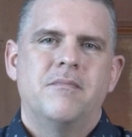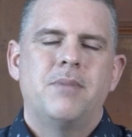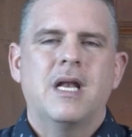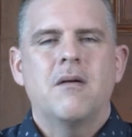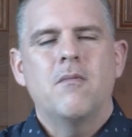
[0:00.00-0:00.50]

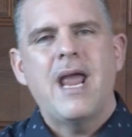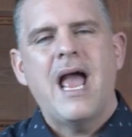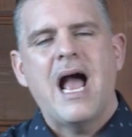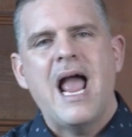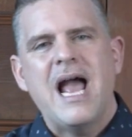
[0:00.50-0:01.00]
But
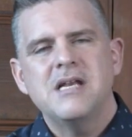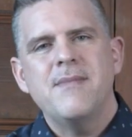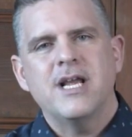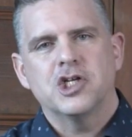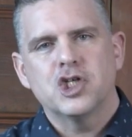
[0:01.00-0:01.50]
I had to
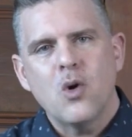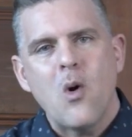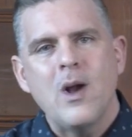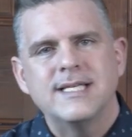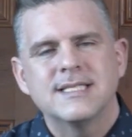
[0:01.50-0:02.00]
make a
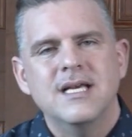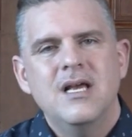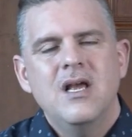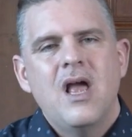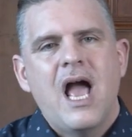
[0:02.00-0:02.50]
choice.
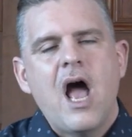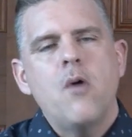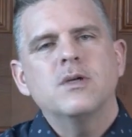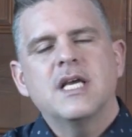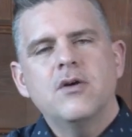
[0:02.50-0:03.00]

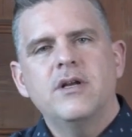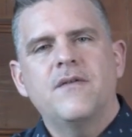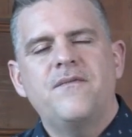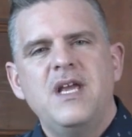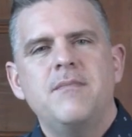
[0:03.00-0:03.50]
How was I going
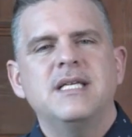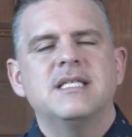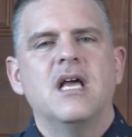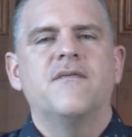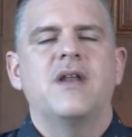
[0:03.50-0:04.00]
to feed
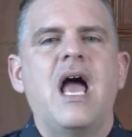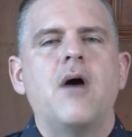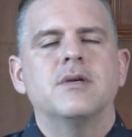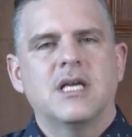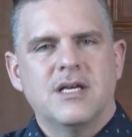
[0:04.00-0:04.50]
myself and
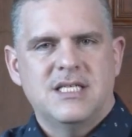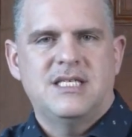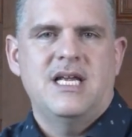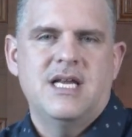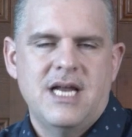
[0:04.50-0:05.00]
how was I going to
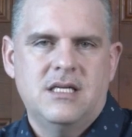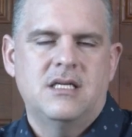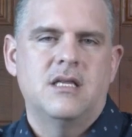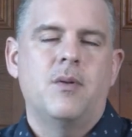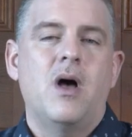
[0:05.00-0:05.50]
stay
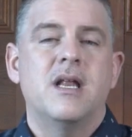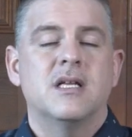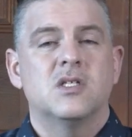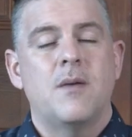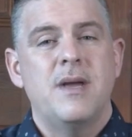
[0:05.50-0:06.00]
connected to the body?
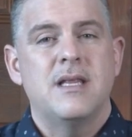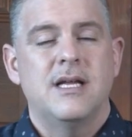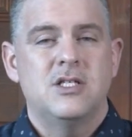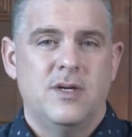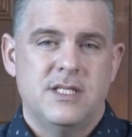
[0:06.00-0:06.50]
And so I made
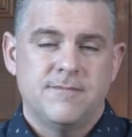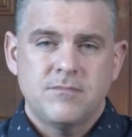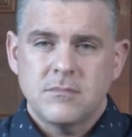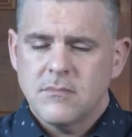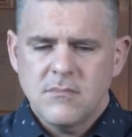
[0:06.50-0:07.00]
that choice.
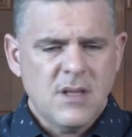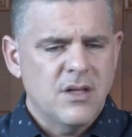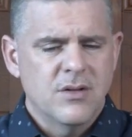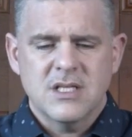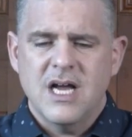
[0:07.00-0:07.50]

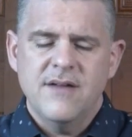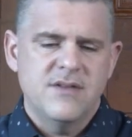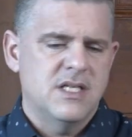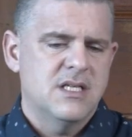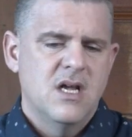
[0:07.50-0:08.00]
There's kind of
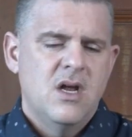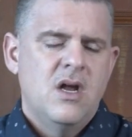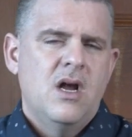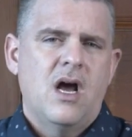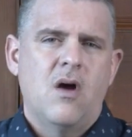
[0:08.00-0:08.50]
this
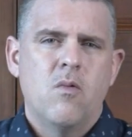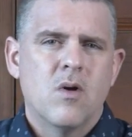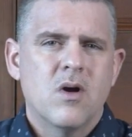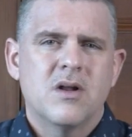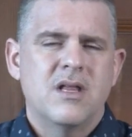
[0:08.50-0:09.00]

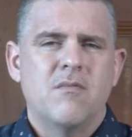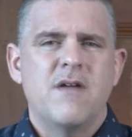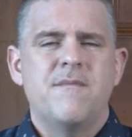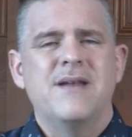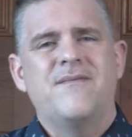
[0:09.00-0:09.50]
word that
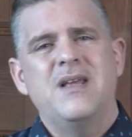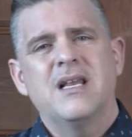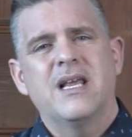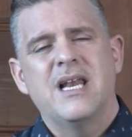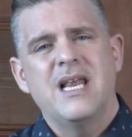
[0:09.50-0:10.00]
we've been
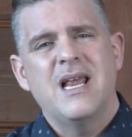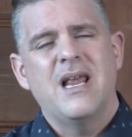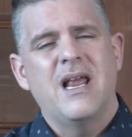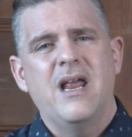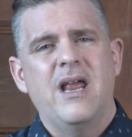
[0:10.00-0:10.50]
feeling
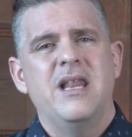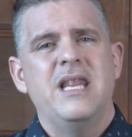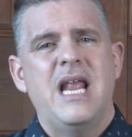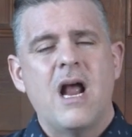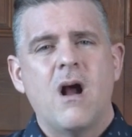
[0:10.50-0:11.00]
in
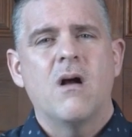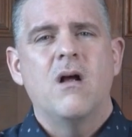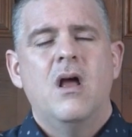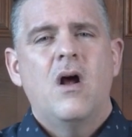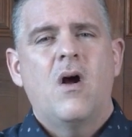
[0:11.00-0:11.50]
the
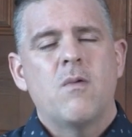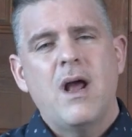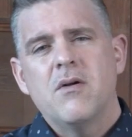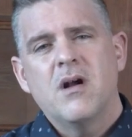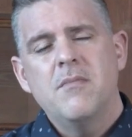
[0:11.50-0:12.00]
air
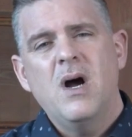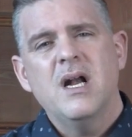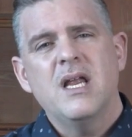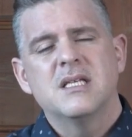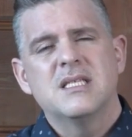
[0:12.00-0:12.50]
around our
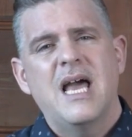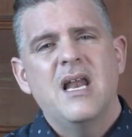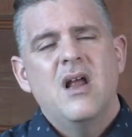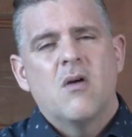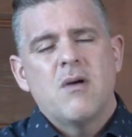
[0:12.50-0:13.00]
body, is
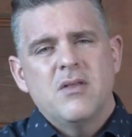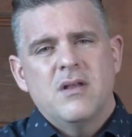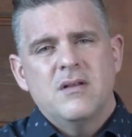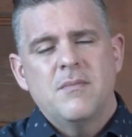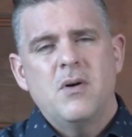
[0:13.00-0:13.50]
that around
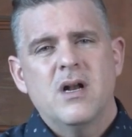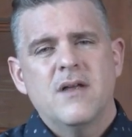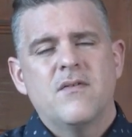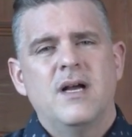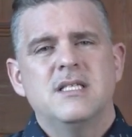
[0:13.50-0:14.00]
the body
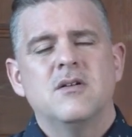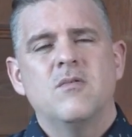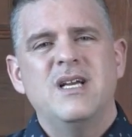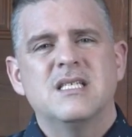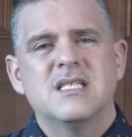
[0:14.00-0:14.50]
of Christ at
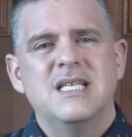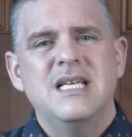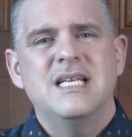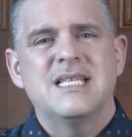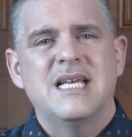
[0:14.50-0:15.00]
Oasis
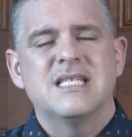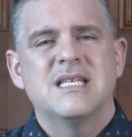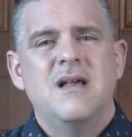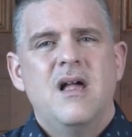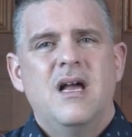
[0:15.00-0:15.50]
City, is that
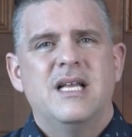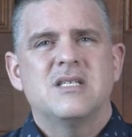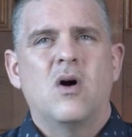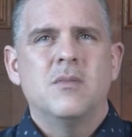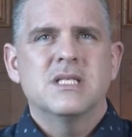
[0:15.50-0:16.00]
it's
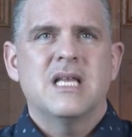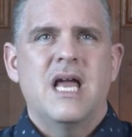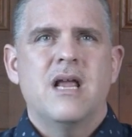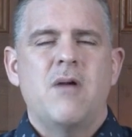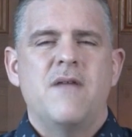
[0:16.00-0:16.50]
almost
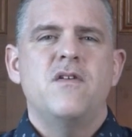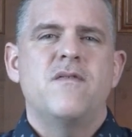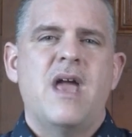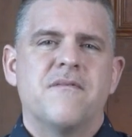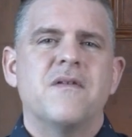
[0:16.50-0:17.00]
like if
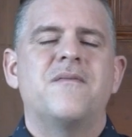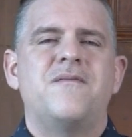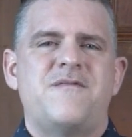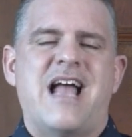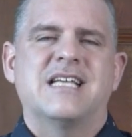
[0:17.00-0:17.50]
you've ever
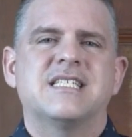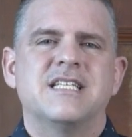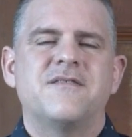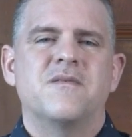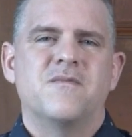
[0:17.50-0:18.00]

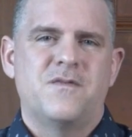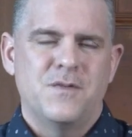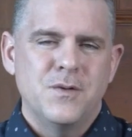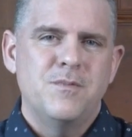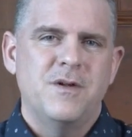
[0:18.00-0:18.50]
fasted from
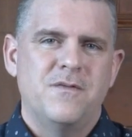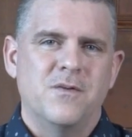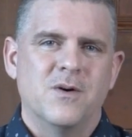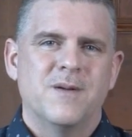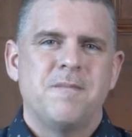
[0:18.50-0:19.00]
food
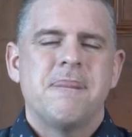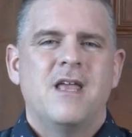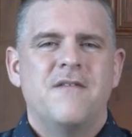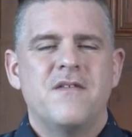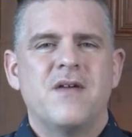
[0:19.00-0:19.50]
before,
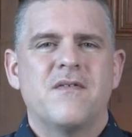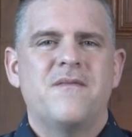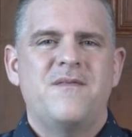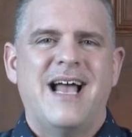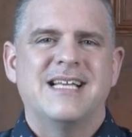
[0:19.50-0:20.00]
if you've ever
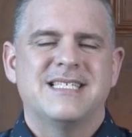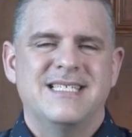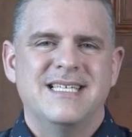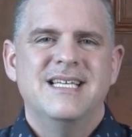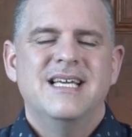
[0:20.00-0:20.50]

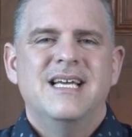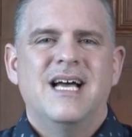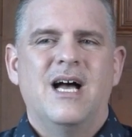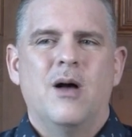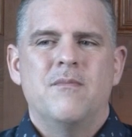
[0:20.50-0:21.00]
fasted,
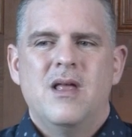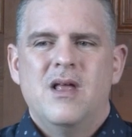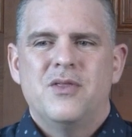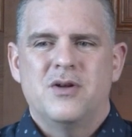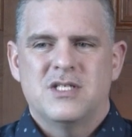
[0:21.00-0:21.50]

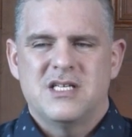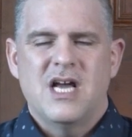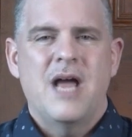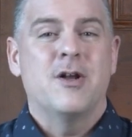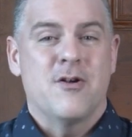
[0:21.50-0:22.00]
there's a
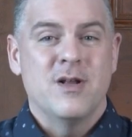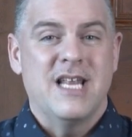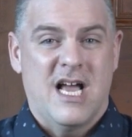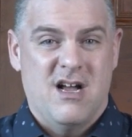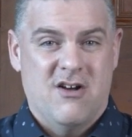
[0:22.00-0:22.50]
time when you're
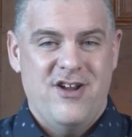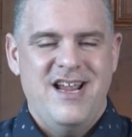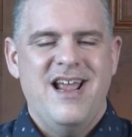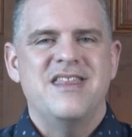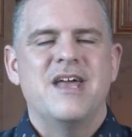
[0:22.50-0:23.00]
really
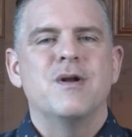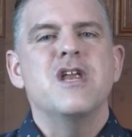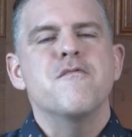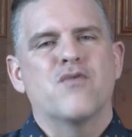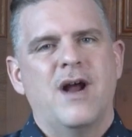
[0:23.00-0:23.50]
hungry, and then when
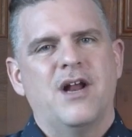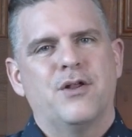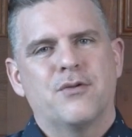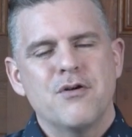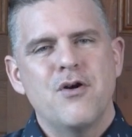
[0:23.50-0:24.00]
you break
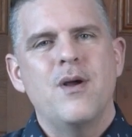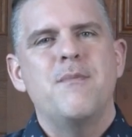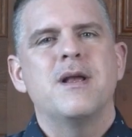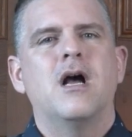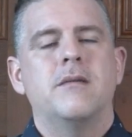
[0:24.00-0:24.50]
through, it
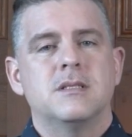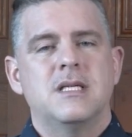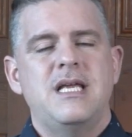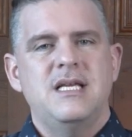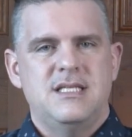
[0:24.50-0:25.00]
becomes
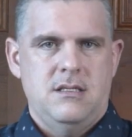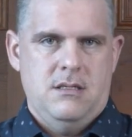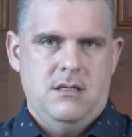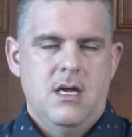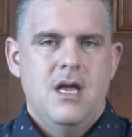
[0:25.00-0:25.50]

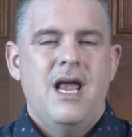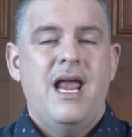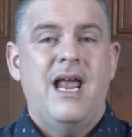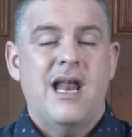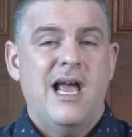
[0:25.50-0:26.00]
easier.
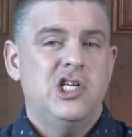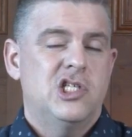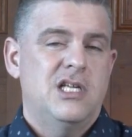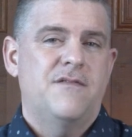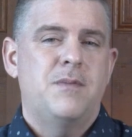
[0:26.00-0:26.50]
And
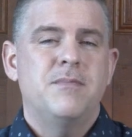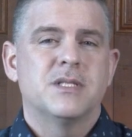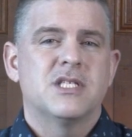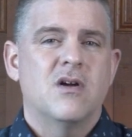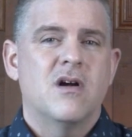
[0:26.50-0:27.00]
actually, if
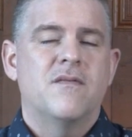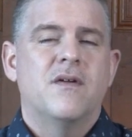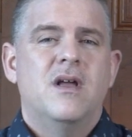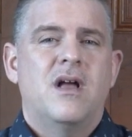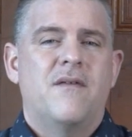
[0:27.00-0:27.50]
people starve,
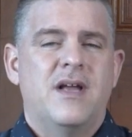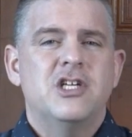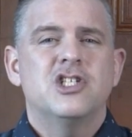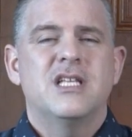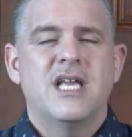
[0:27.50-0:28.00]

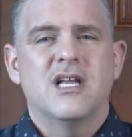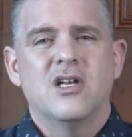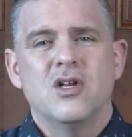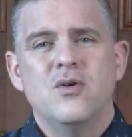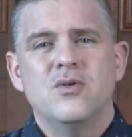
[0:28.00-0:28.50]
eventually they
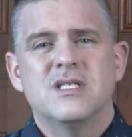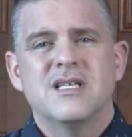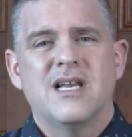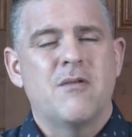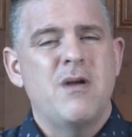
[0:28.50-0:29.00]
can
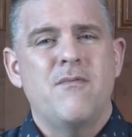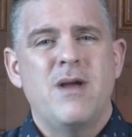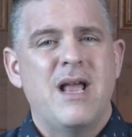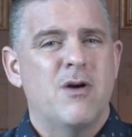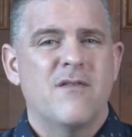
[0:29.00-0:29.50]
lose, like
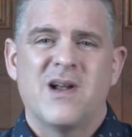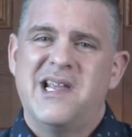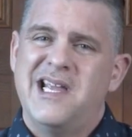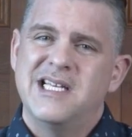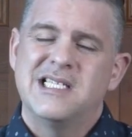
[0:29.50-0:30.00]
we had one of our
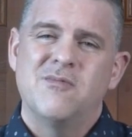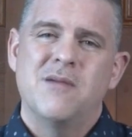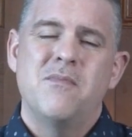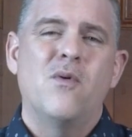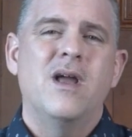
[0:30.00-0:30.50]
kids at
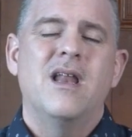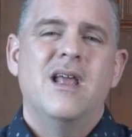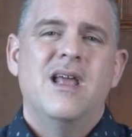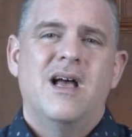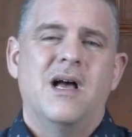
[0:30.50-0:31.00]
one point,
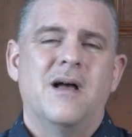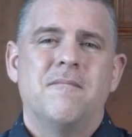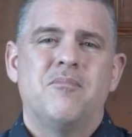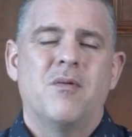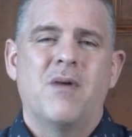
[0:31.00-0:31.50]

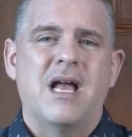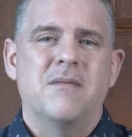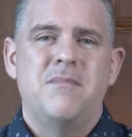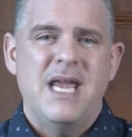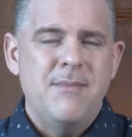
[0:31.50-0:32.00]
a
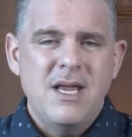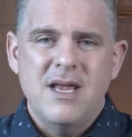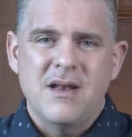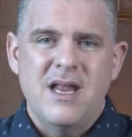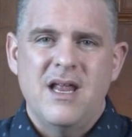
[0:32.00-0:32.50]
baby
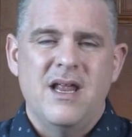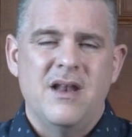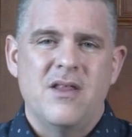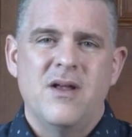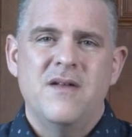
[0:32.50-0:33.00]

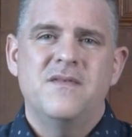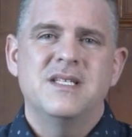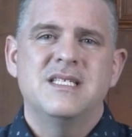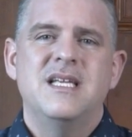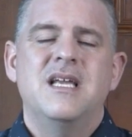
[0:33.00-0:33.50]
in their
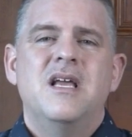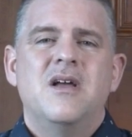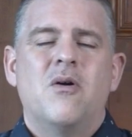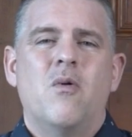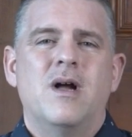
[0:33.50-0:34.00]
infancy,
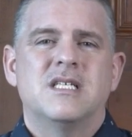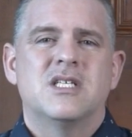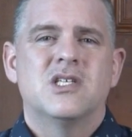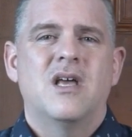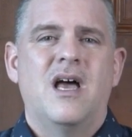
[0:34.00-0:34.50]

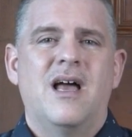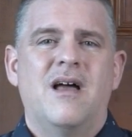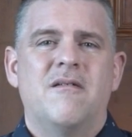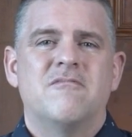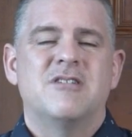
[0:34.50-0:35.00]
was
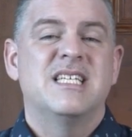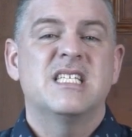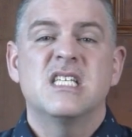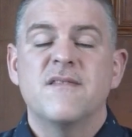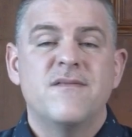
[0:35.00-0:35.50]

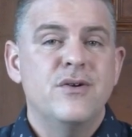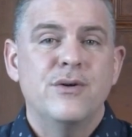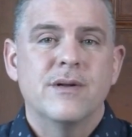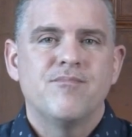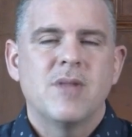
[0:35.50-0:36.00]
resisting
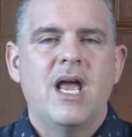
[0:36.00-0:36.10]
food.